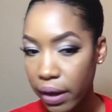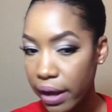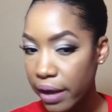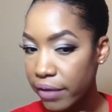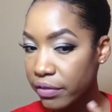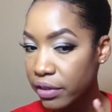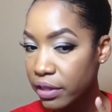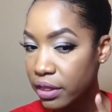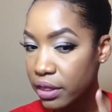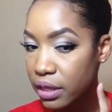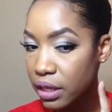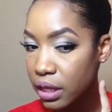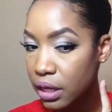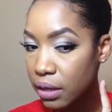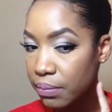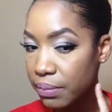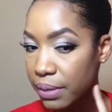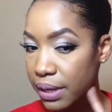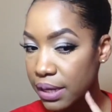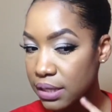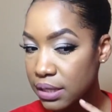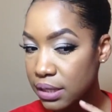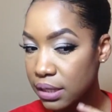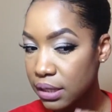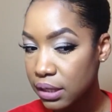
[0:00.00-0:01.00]
Everything
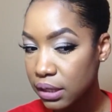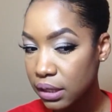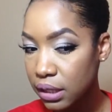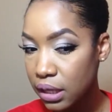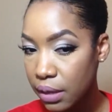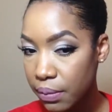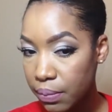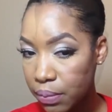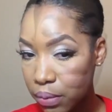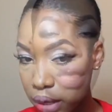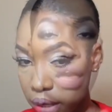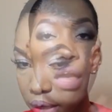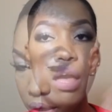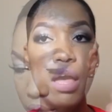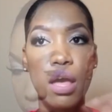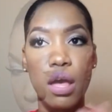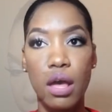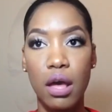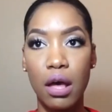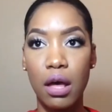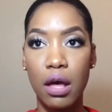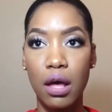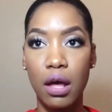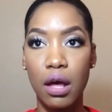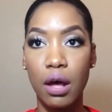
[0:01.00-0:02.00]
basically,
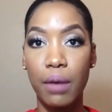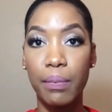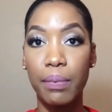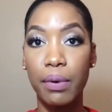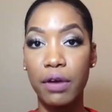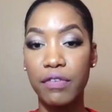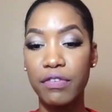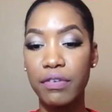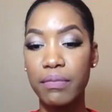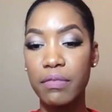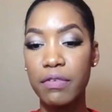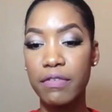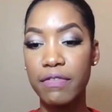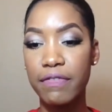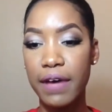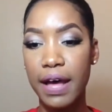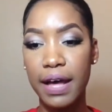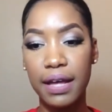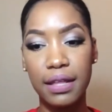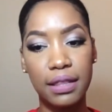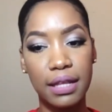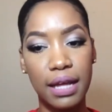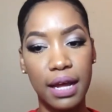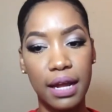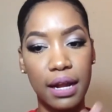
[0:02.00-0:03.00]
apart from the
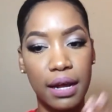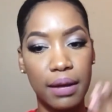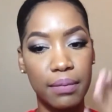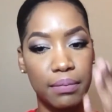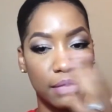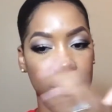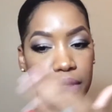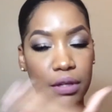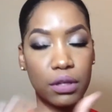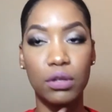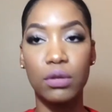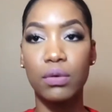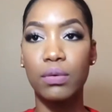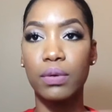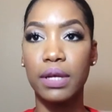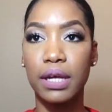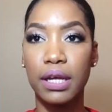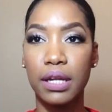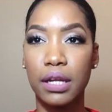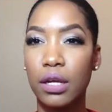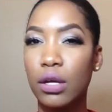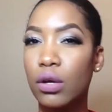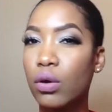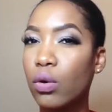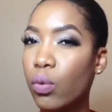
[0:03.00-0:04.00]
fact that I'm, you know,
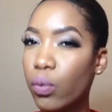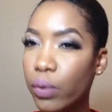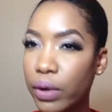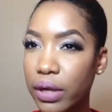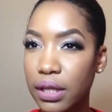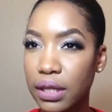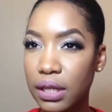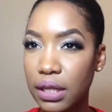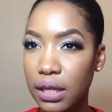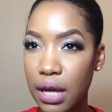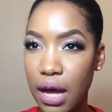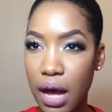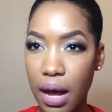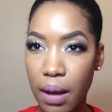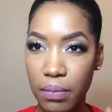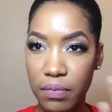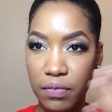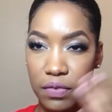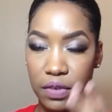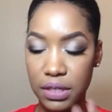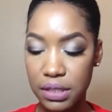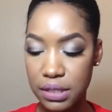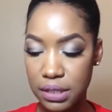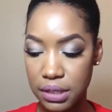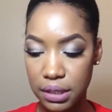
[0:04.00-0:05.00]
getting oily,
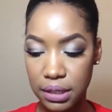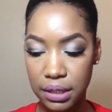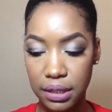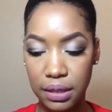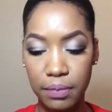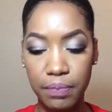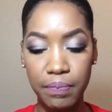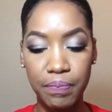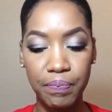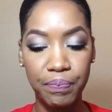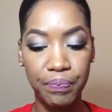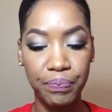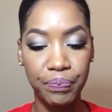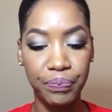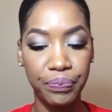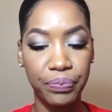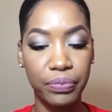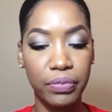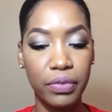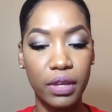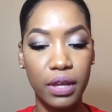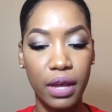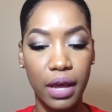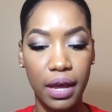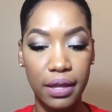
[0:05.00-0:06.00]
obviously,
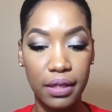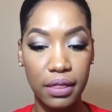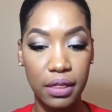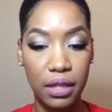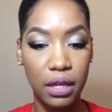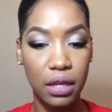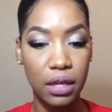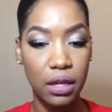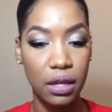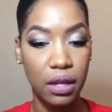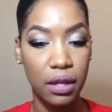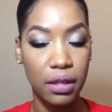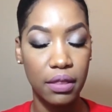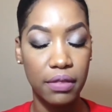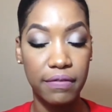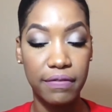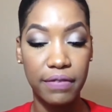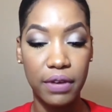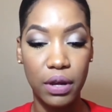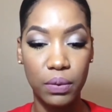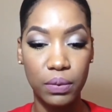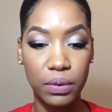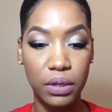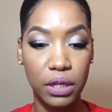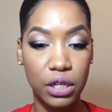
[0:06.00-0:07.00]
I think the
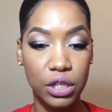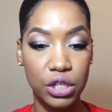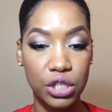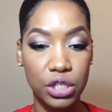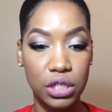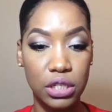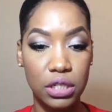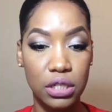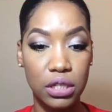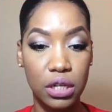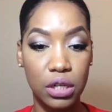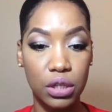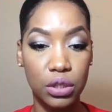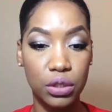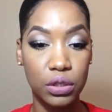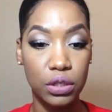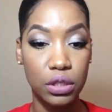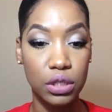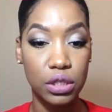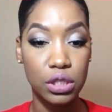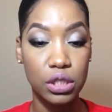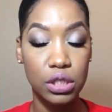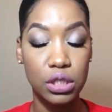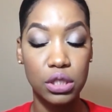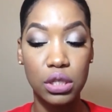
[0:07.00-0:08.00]
foundation
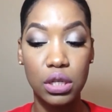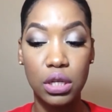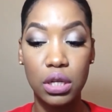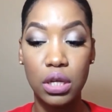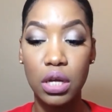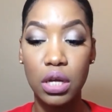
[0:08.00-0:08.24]
looks